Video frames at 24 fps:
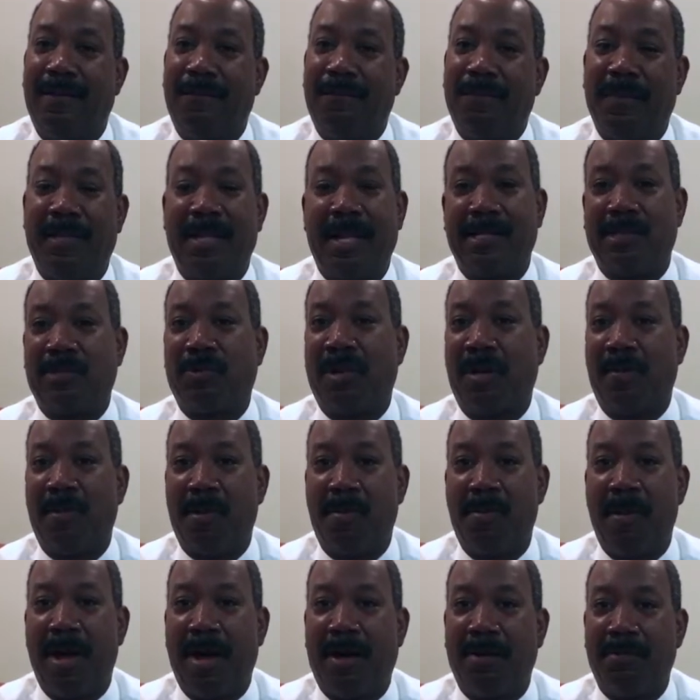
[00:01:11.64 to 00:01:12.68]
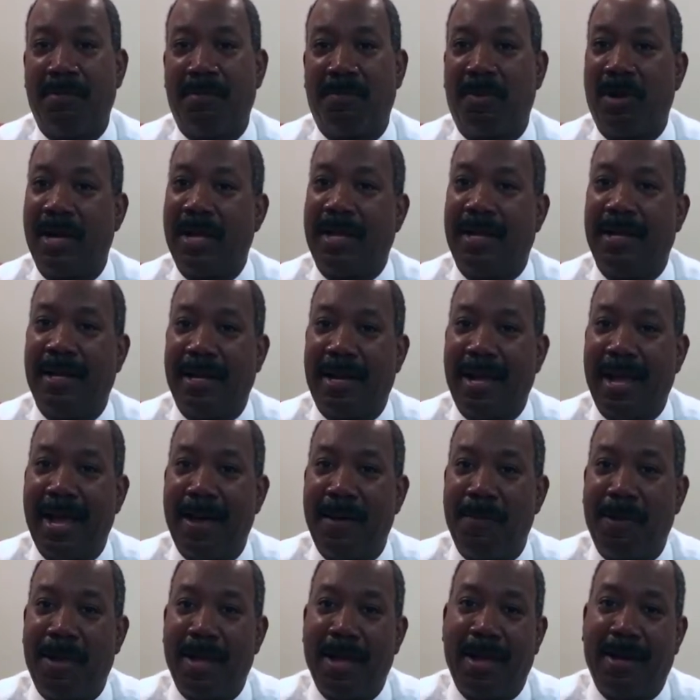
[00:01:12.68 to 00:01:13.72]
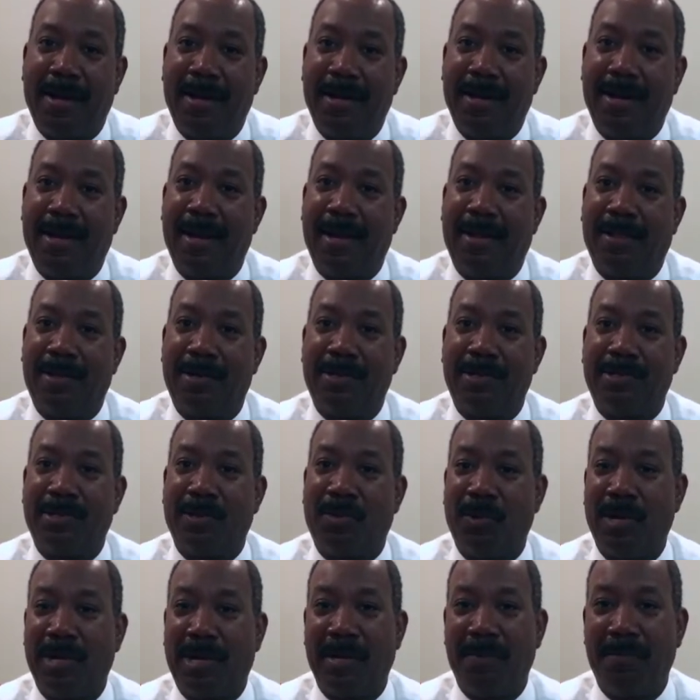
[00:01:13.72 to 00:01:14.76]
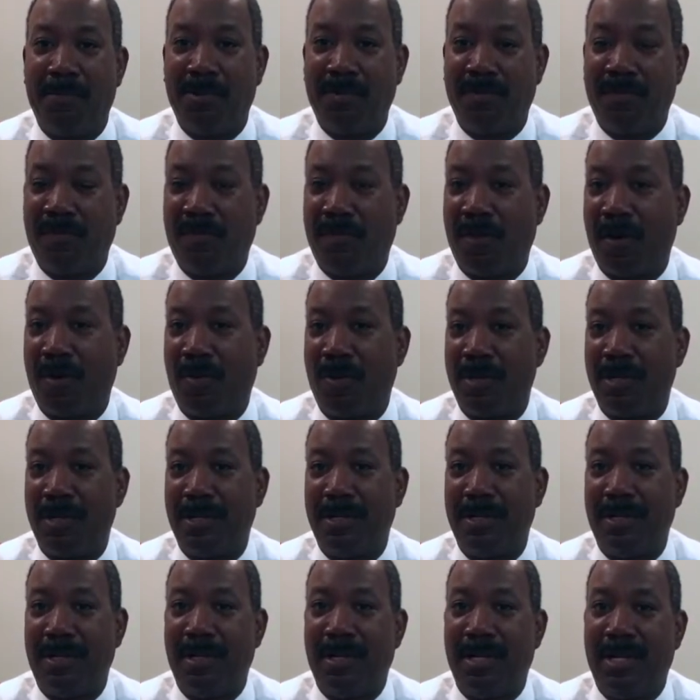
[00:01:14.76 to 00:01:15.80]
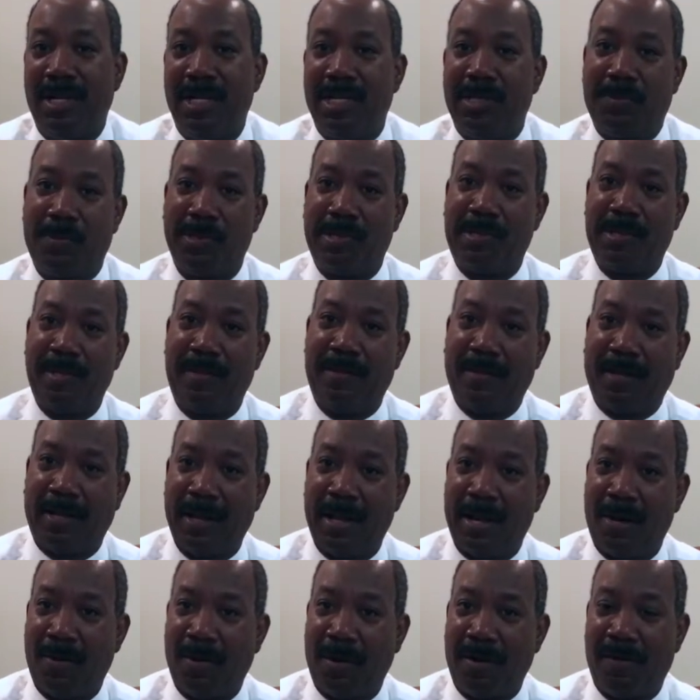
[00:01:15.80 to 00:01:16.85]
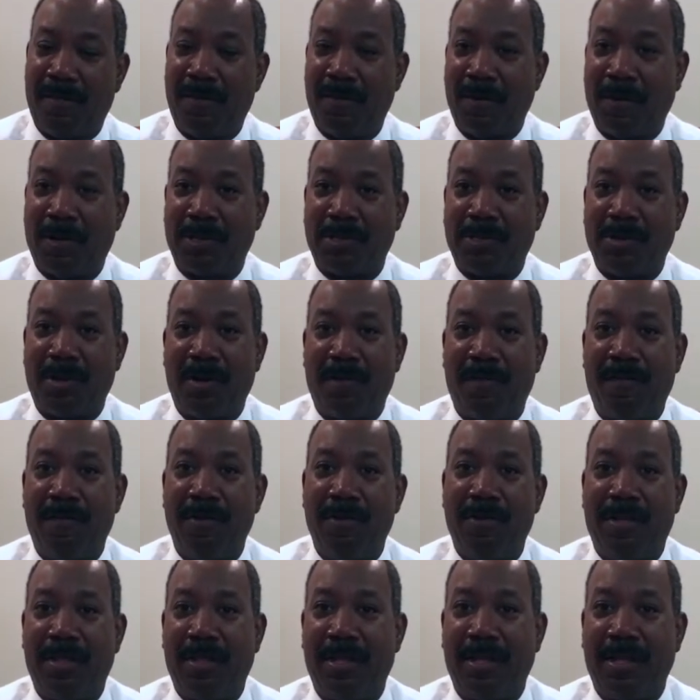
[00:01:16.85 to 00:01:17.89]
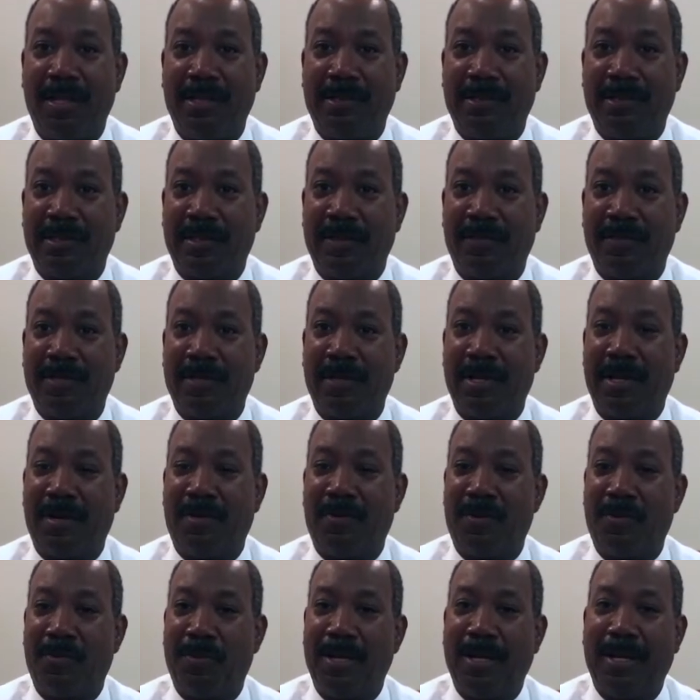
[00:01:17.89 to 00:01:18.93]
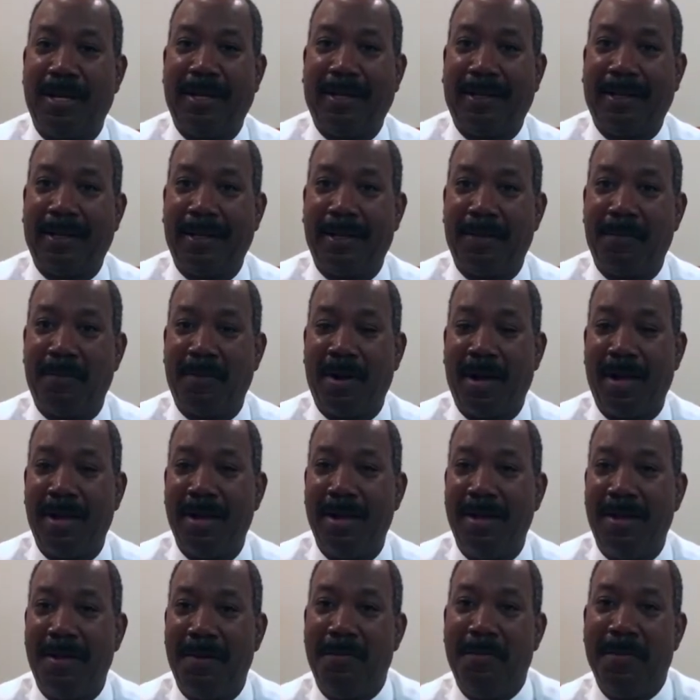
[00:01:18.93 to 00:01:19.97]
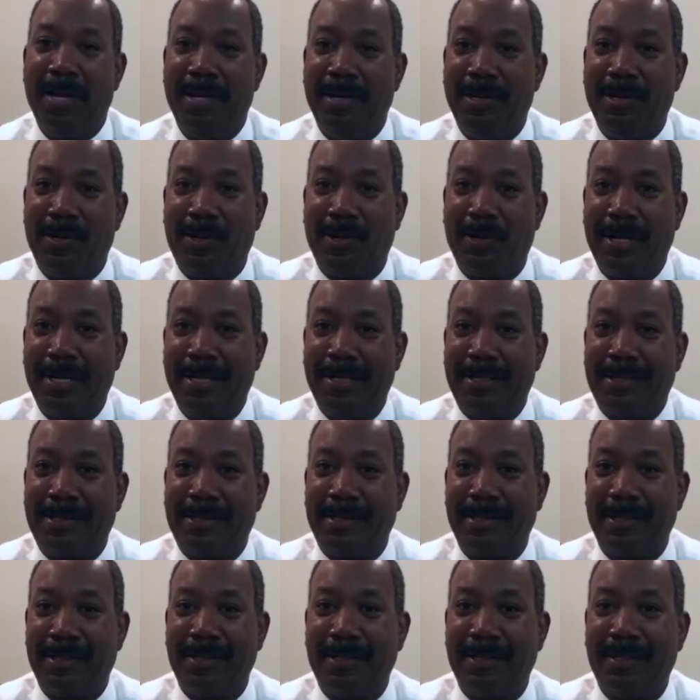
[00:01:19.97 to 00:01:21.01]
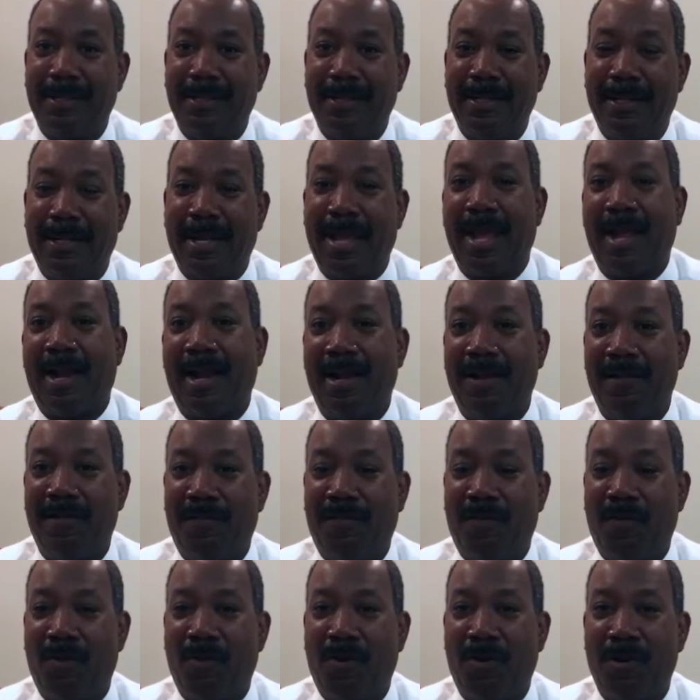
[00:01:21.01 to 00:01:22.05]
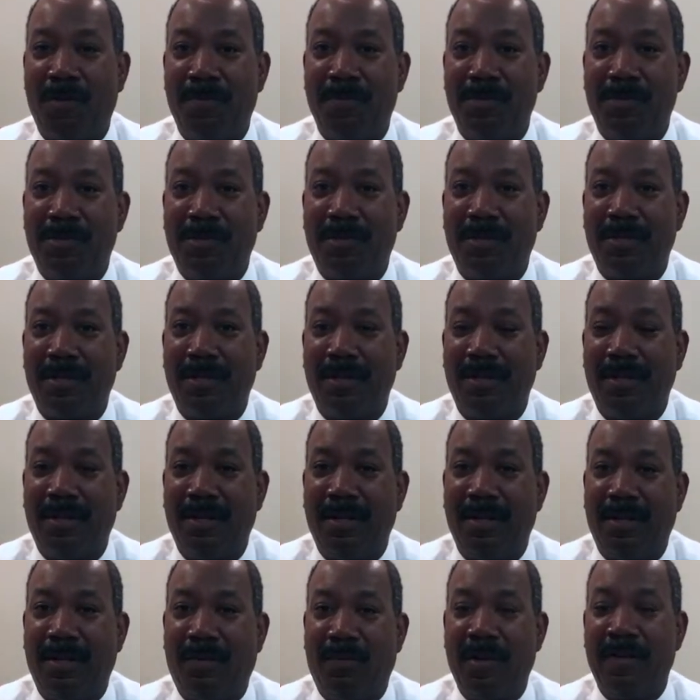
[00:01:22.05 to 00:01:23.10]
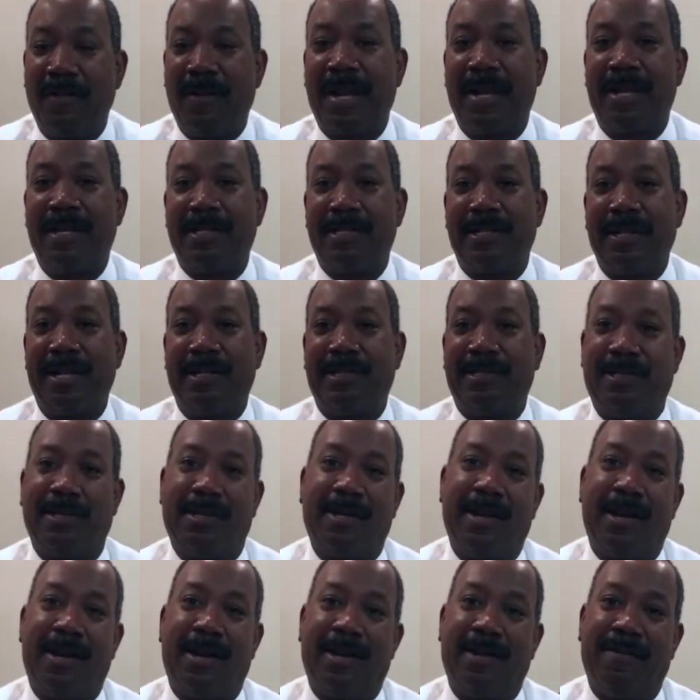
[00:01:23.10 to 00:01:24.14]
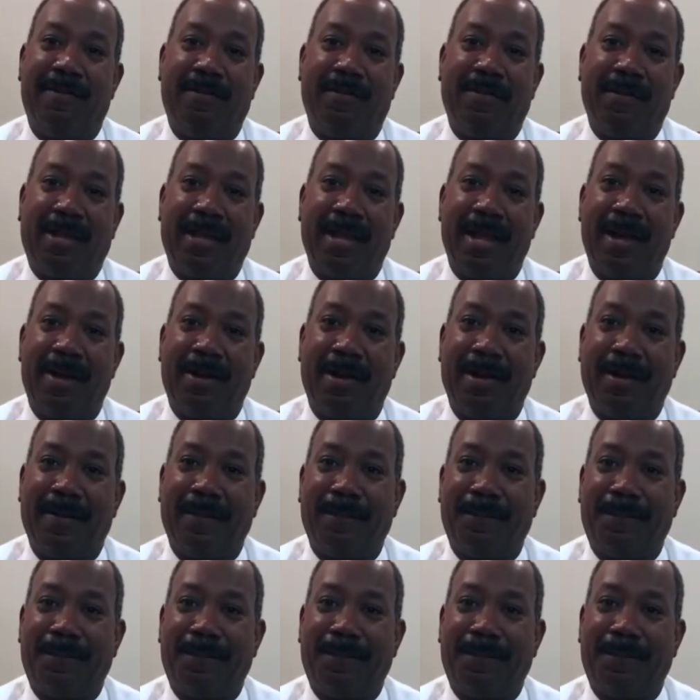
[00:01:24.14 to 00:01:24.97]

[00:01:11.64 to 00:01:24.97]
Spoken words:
And that's what I'm about, bringing DeKalb County together so we can move forward. Specifically, I want to focus on a few things, as I've said repeatedly in my meet and greets and candidate forums. We've got to change the narrative of the county.